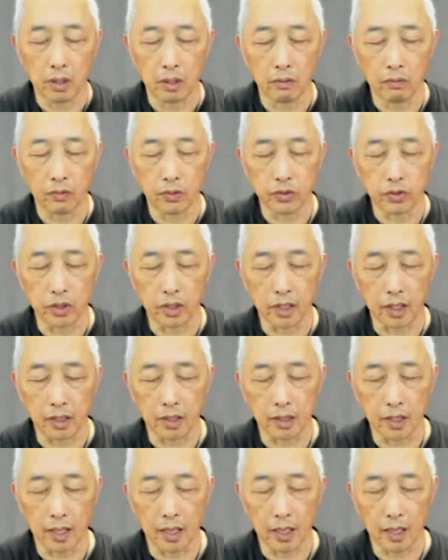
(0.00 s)
Once you get
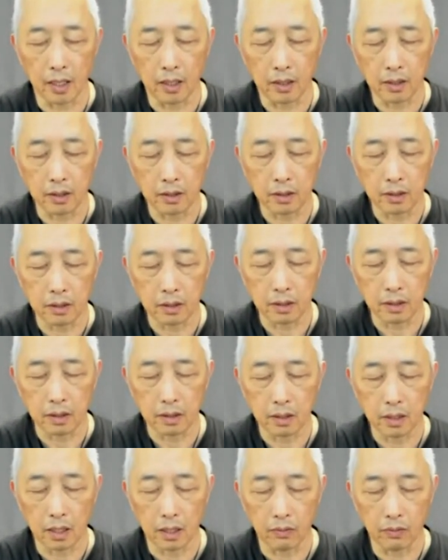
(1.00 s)
down,
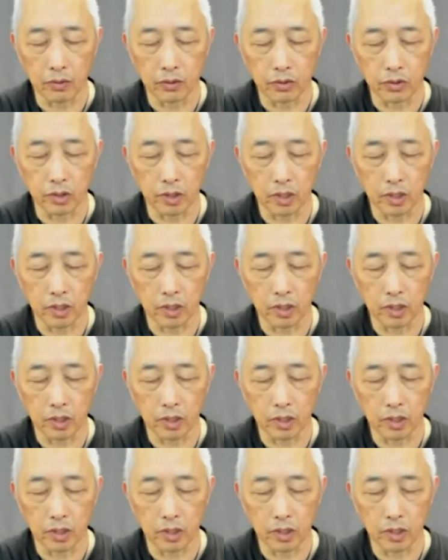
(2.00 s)
I want you to